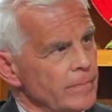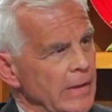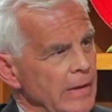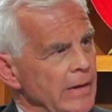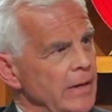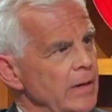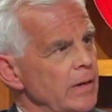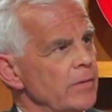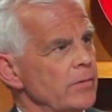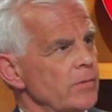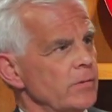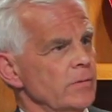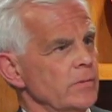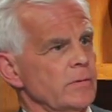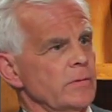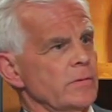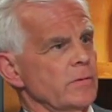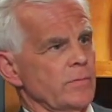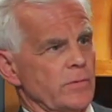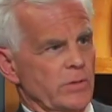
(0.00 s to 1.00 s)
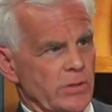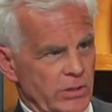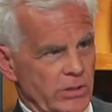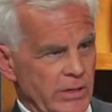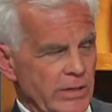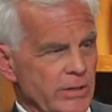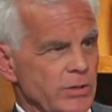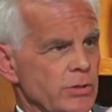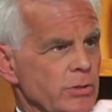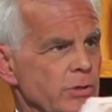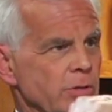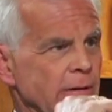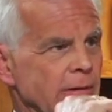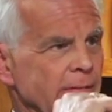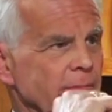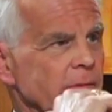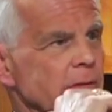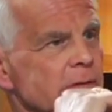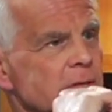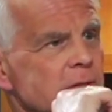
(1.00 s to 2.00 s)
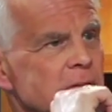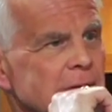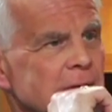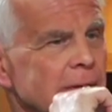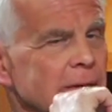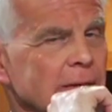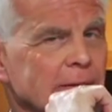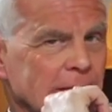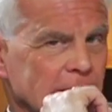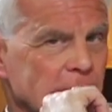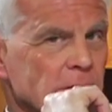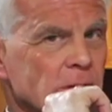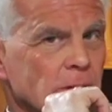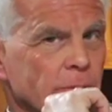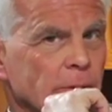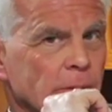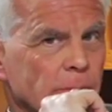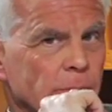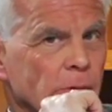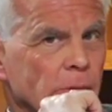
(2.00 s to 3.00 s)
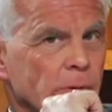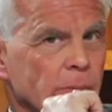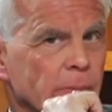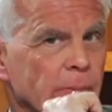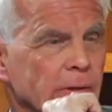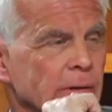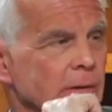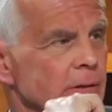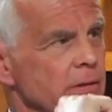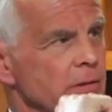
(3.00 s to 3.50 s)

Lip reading: Any other suggestions you have on this? Because I think that's going to be an important part of